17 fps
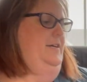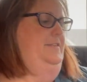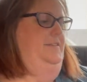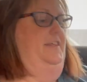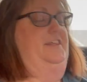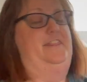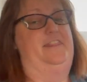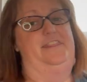
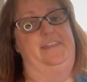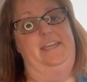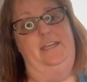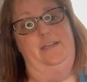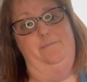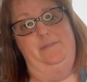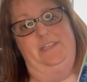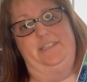The
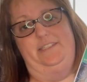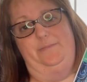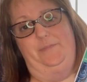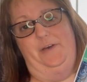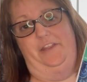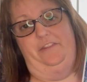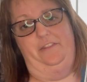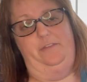theme this
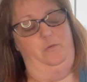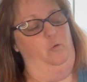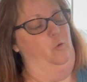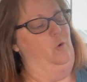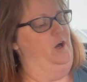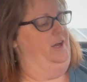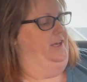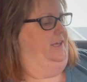month
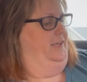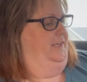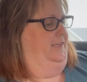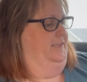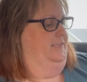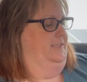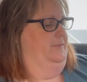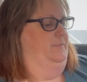
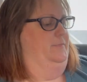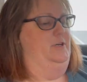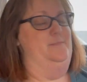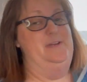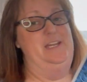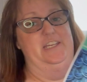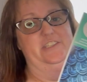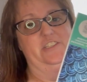was
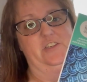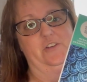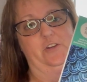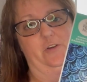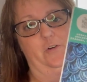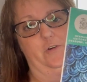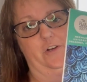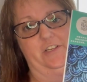mermaids,
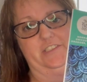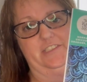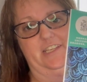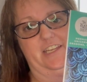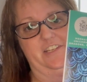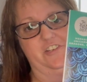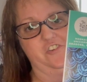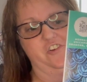unicorns,
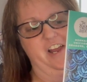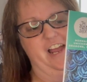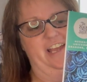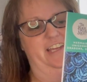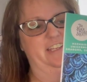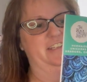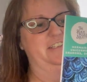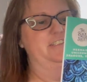and
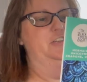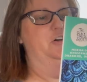dragons.